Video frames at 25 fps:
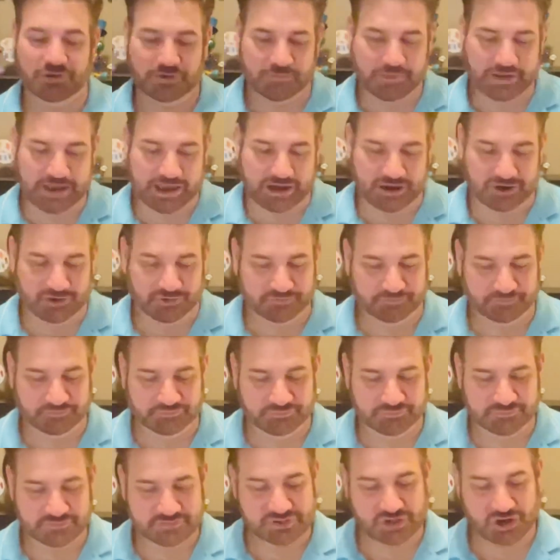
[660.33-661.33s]
about
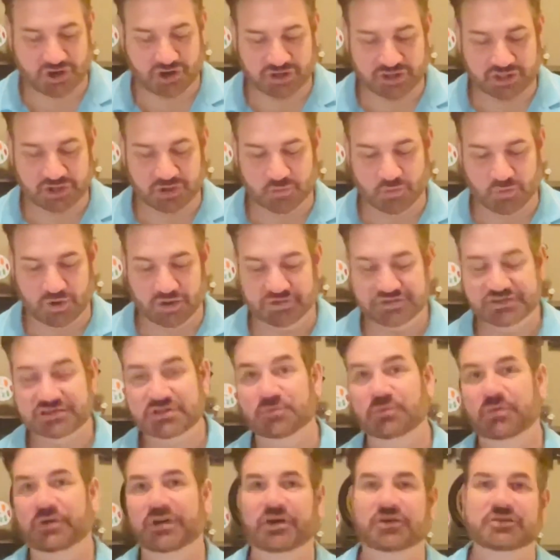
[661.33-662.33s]
talking while
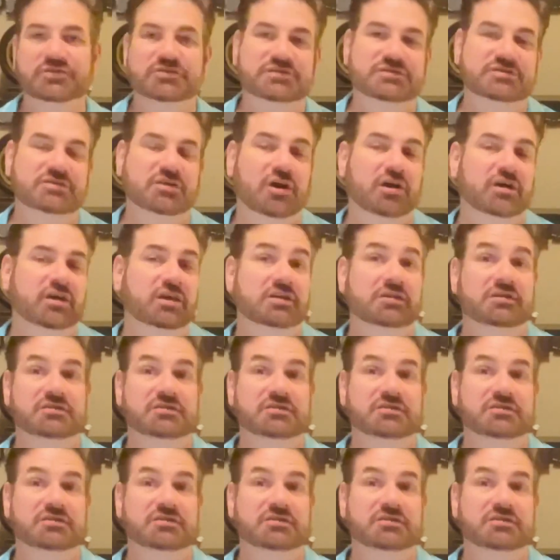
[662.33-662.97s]
someone else is talking?